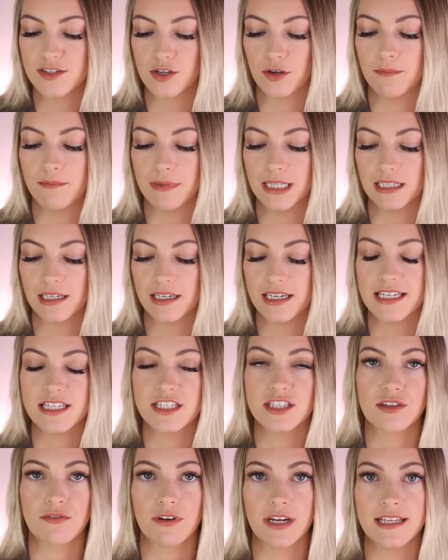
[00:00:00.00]
So Mila
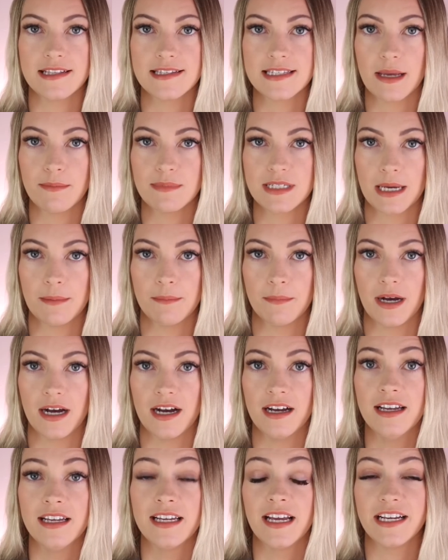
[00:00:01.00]
is 3 in
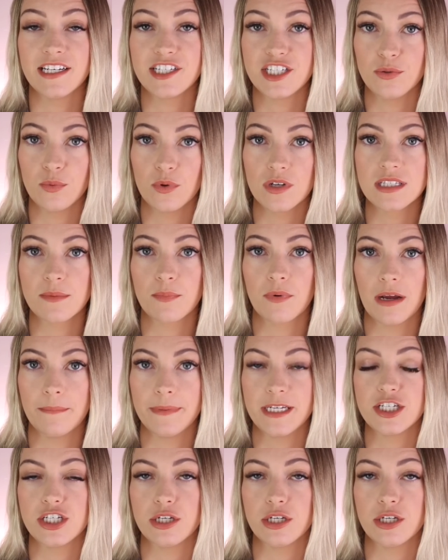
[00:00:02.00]
September and she was a preemie.